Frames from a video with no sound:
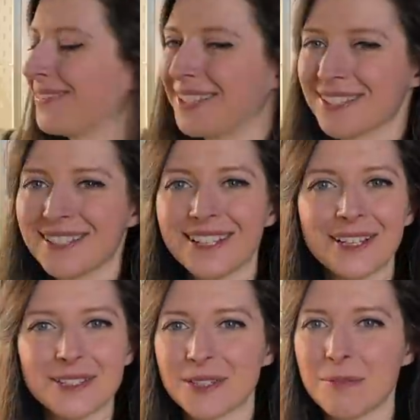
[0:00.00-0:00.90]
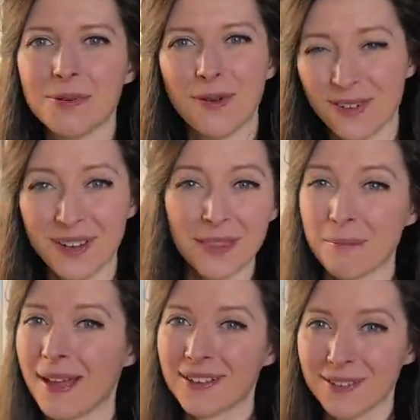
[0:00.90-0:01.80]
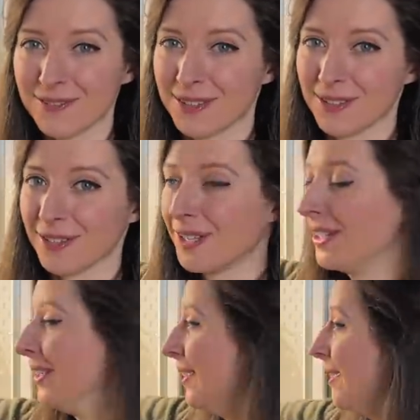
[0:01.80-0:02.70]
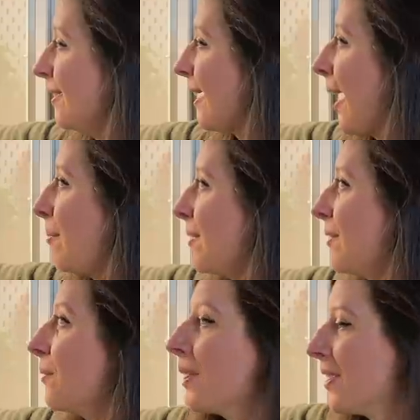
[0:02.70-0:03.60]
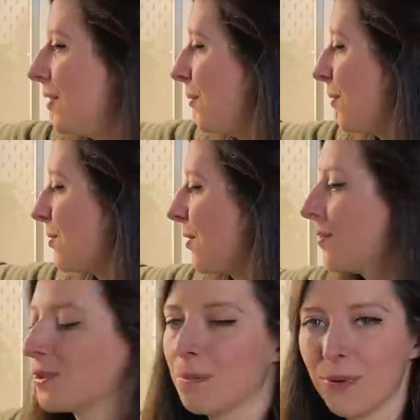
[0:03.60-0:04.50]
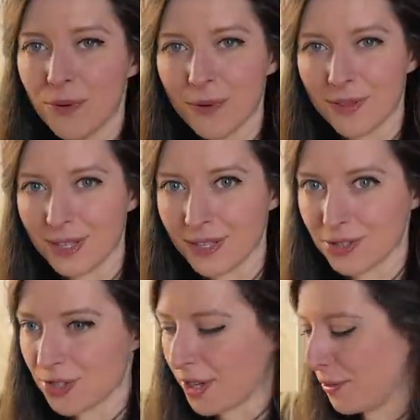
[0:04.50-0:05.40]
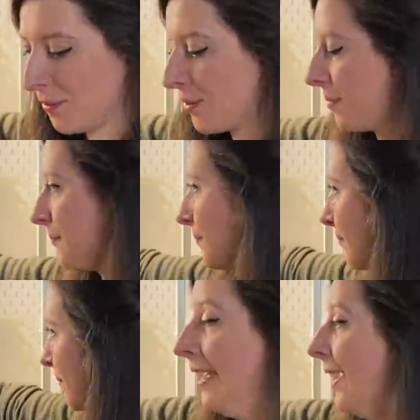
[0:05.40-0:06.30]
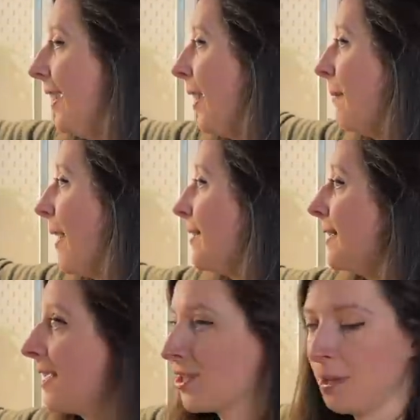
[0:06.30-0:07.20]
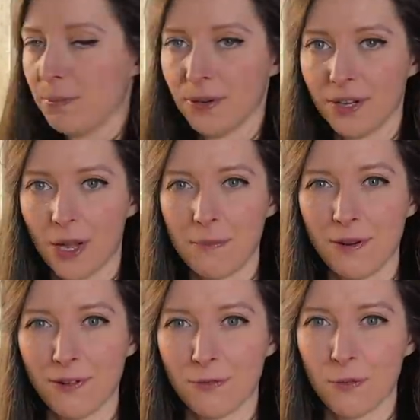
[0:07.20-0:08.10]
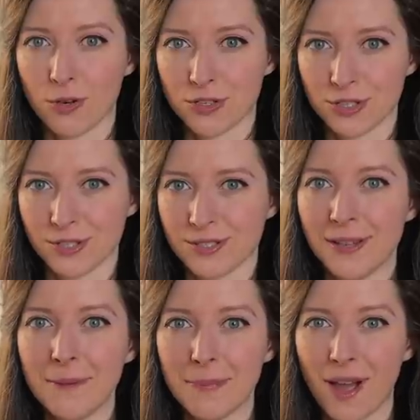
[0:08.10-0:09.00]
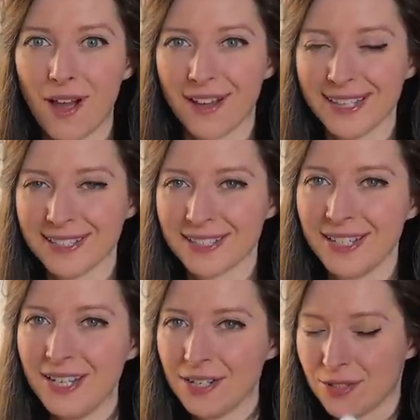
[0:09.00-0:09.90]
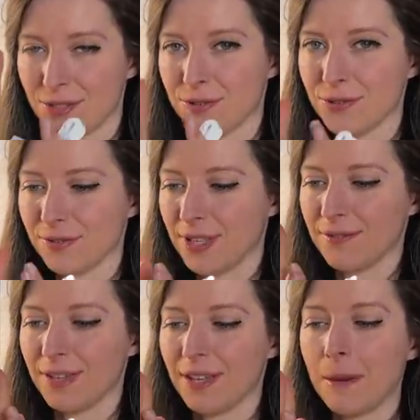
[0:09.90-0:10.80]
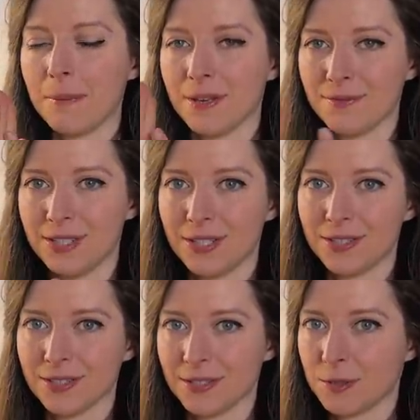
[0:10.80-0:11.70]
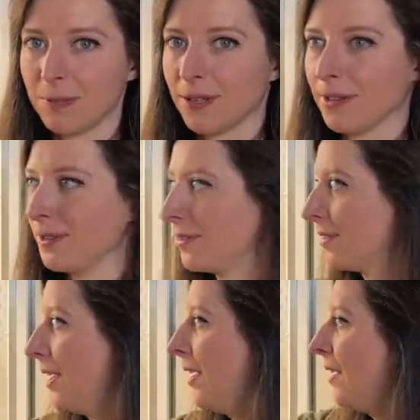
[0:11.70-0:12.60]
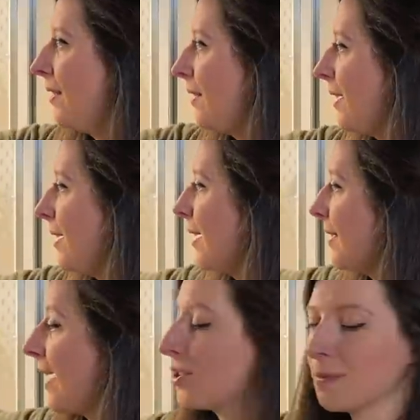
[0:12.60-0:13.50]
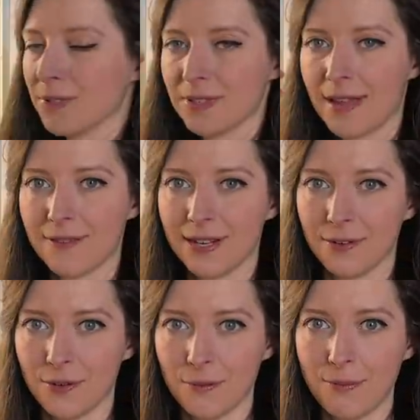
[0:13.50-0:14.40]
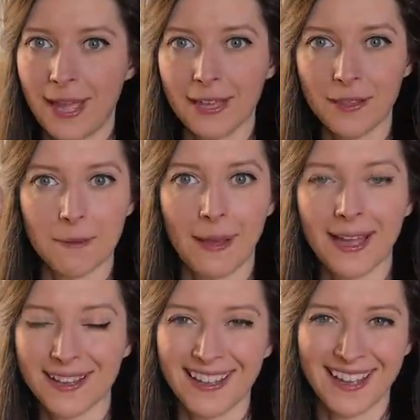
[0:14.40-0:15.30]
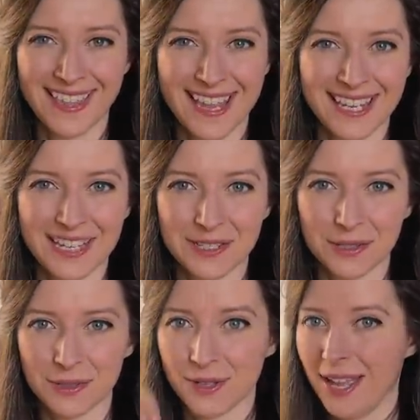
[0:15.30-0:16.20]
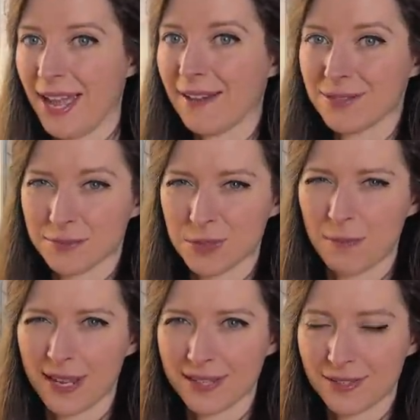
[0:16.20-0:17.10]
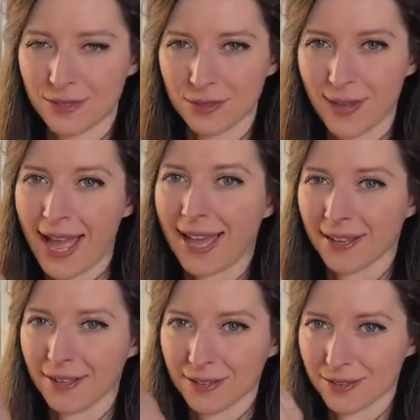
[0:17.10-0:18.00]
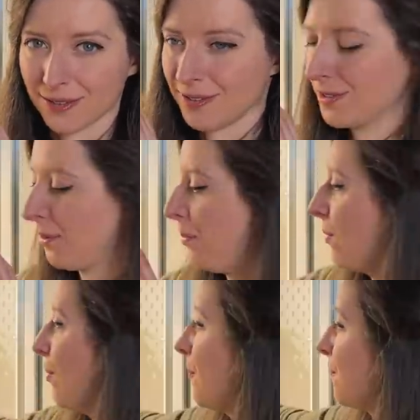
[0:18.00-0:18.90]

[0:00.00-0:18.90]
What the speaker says: It's like a support at the back of the cabinet where you also support the shelves. I did actually put a couple of washers behind to sort of give it a bit of distance, because the attachments have a little peg at the back and they need to have some space to hang and support.